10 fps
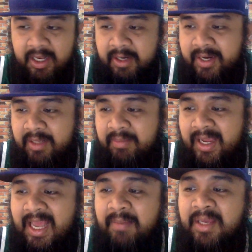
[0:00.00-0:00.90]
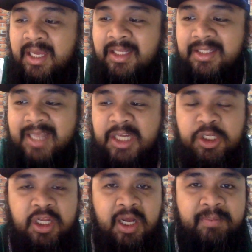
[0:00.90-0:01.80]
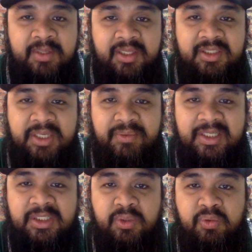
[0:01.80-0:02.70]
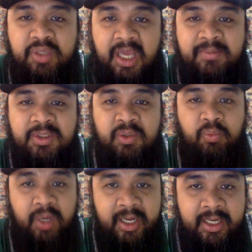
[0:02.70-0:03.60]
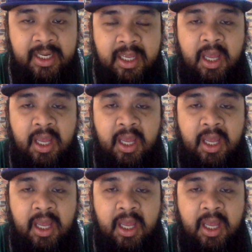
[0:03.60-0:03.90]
All right, Miami Heat is actually up on this series 2-1.